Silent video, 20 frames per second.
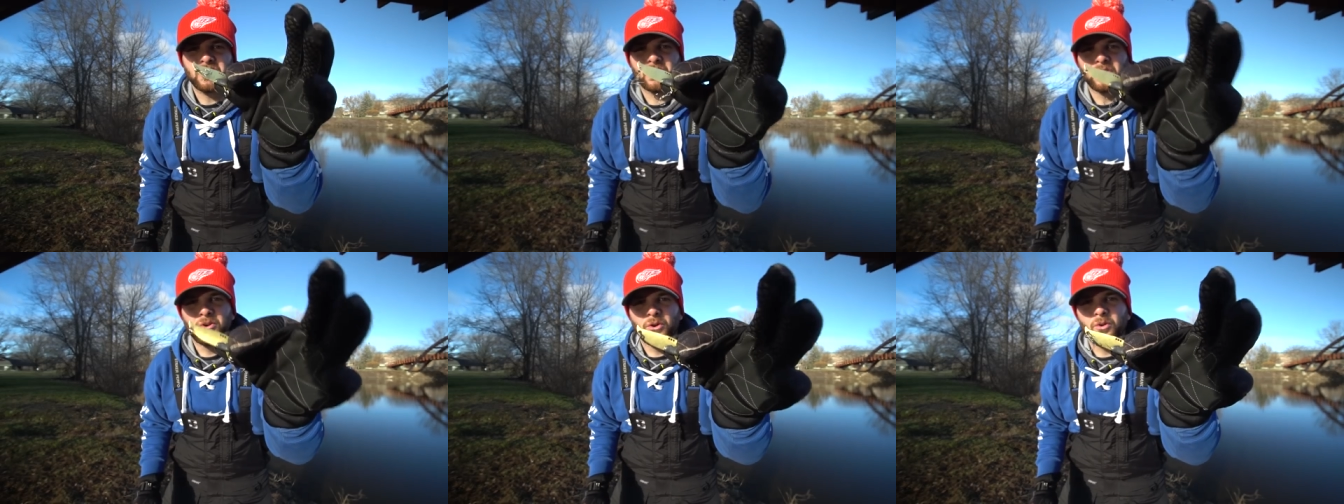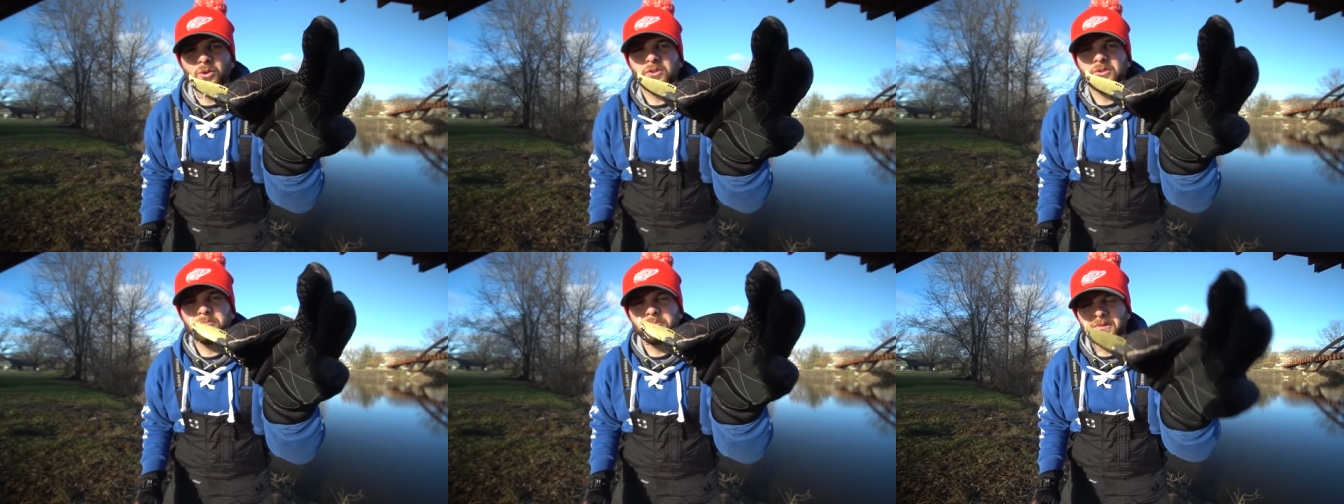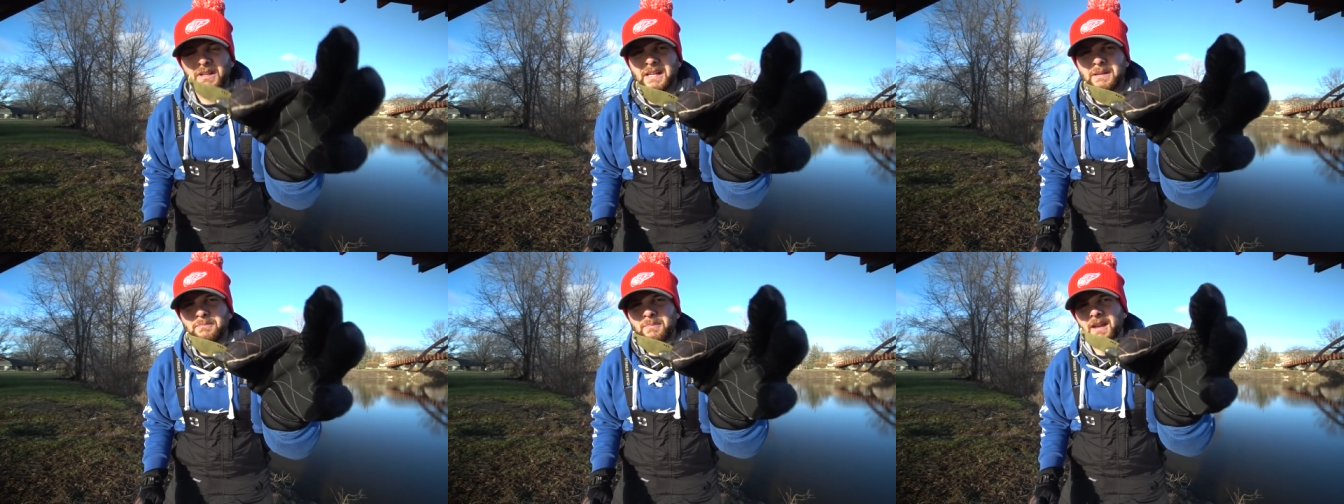a gold
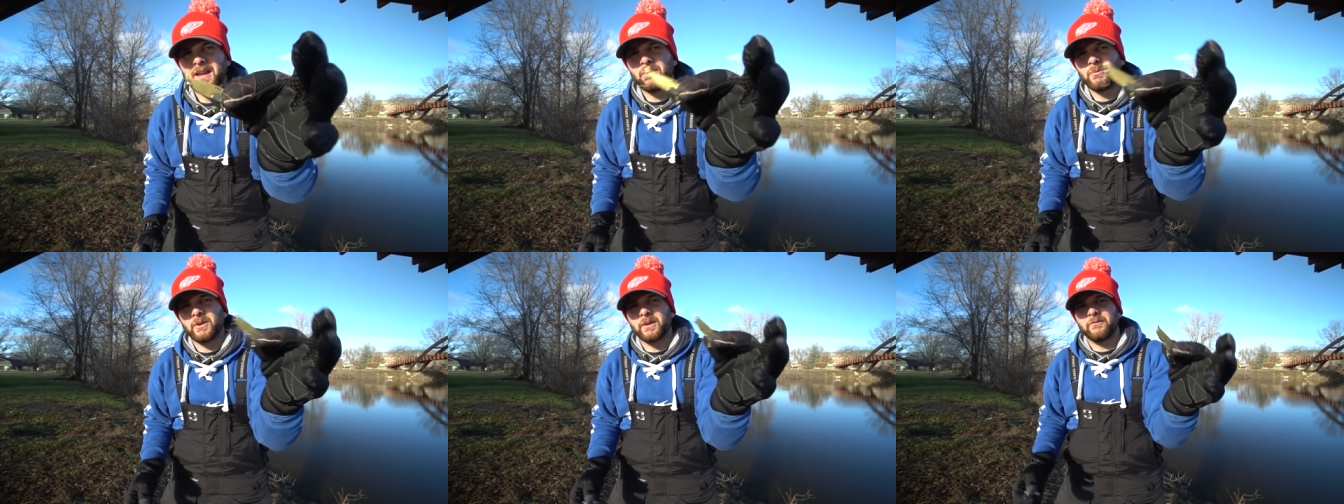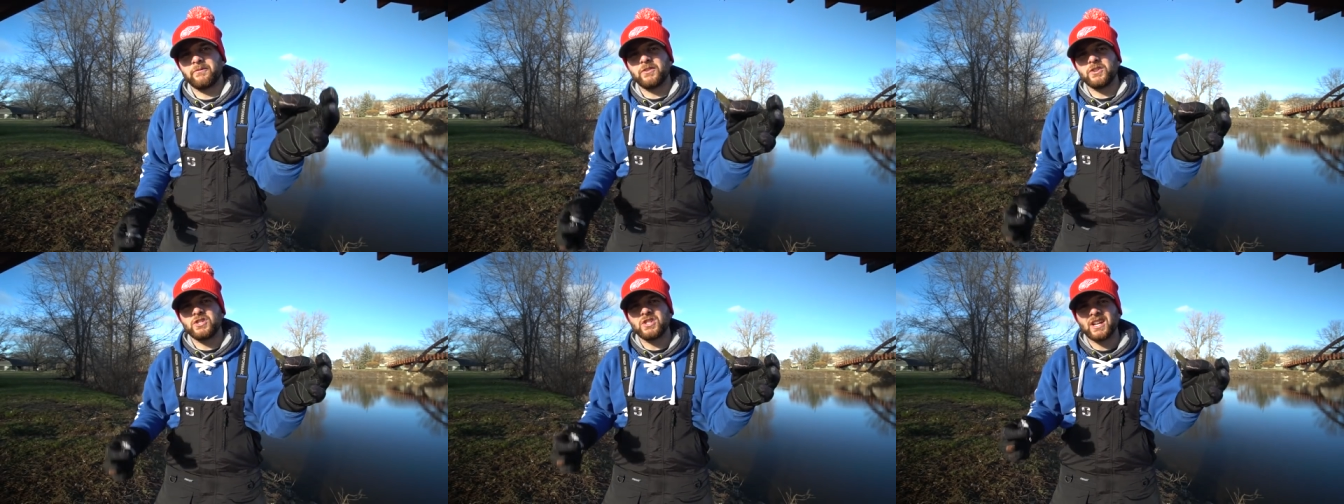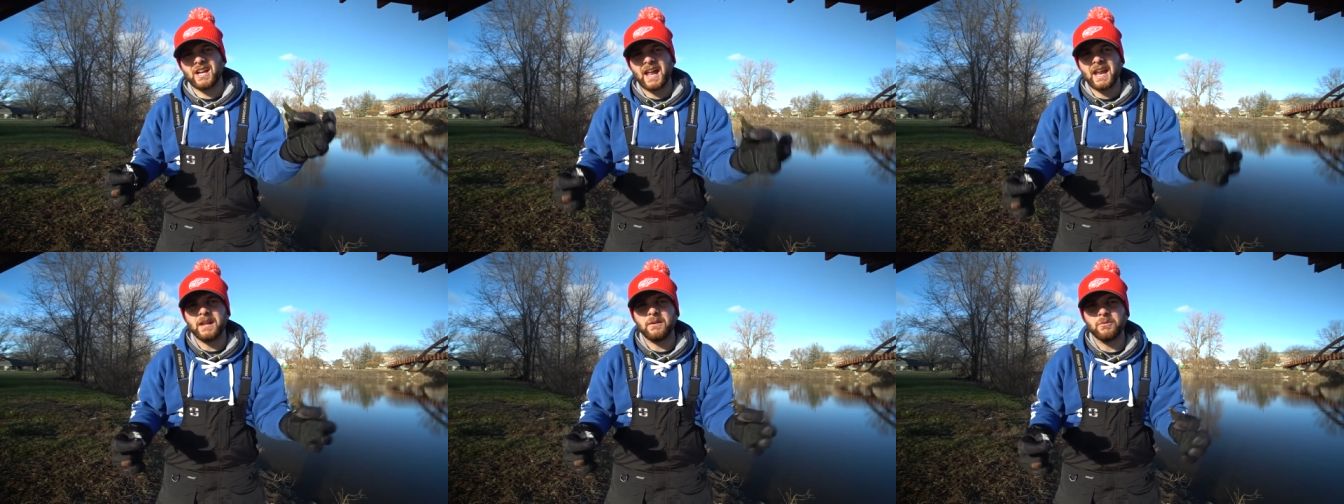blade bait when I'm
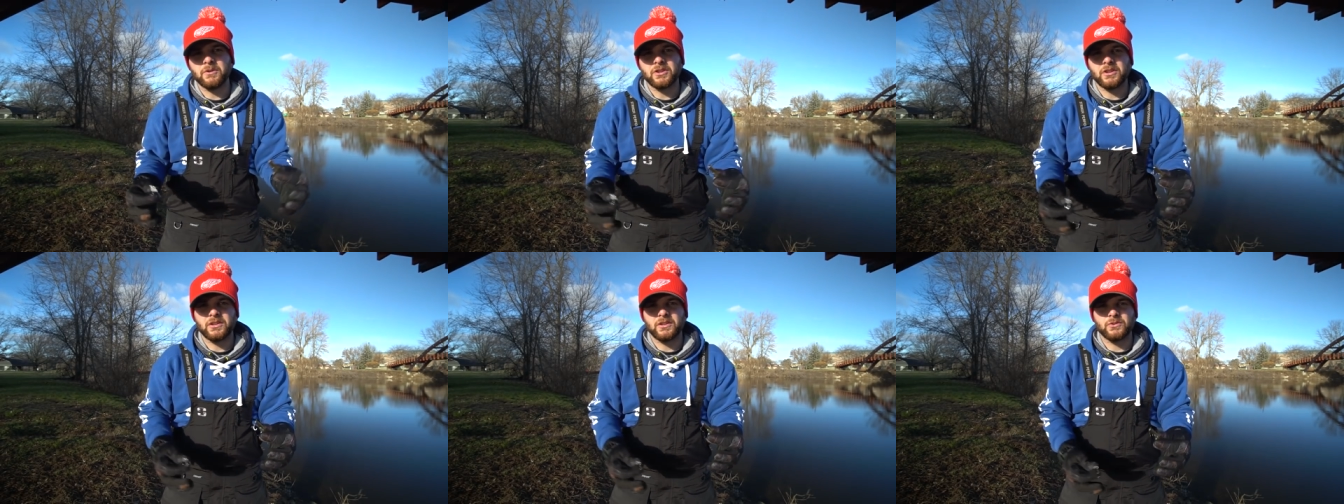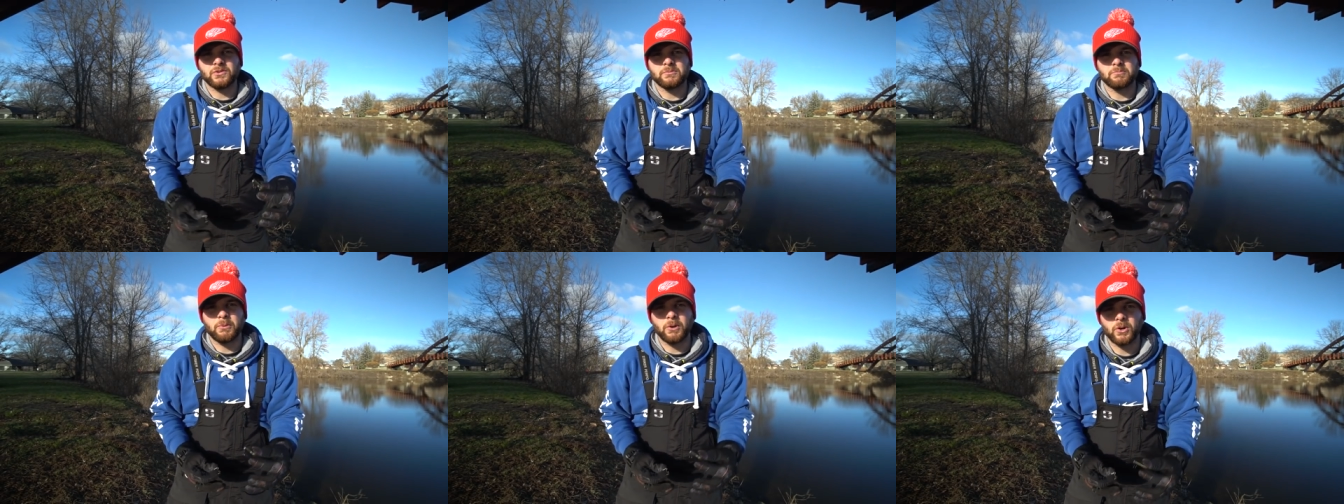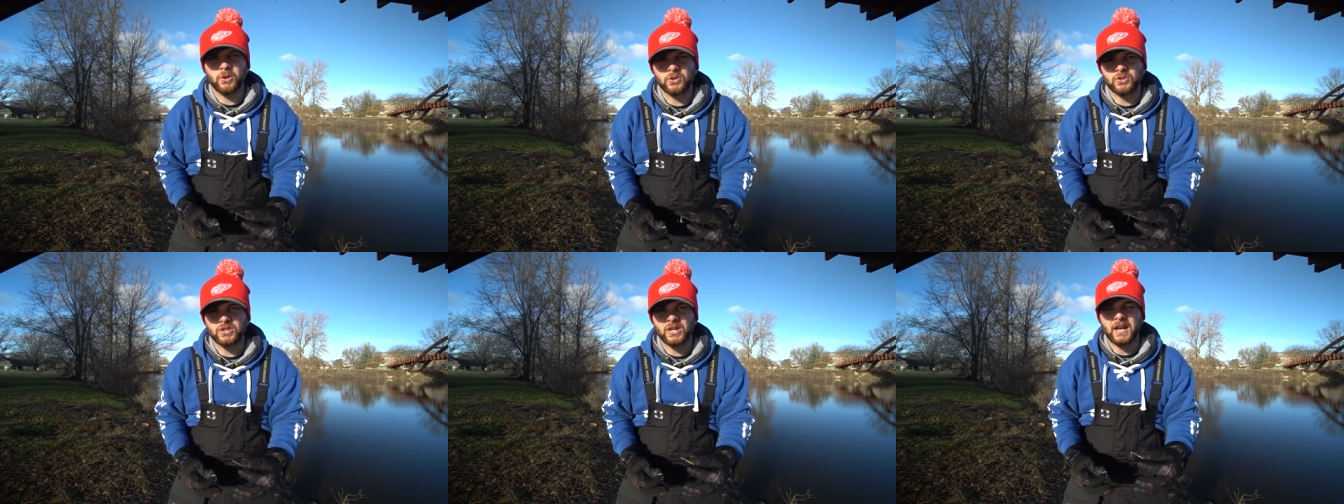fishing anywhere that there's
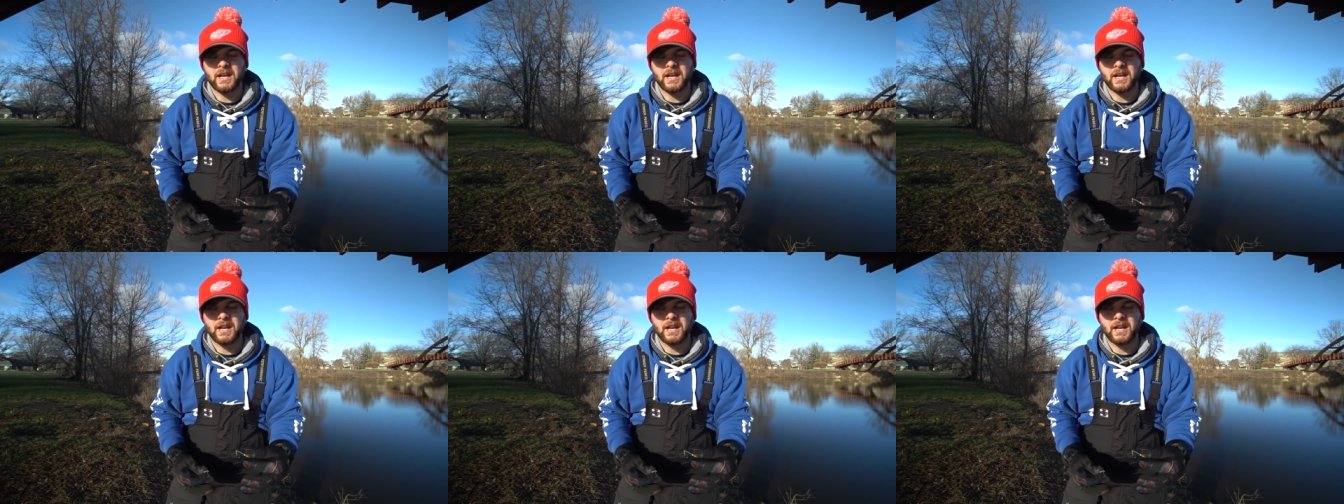perch,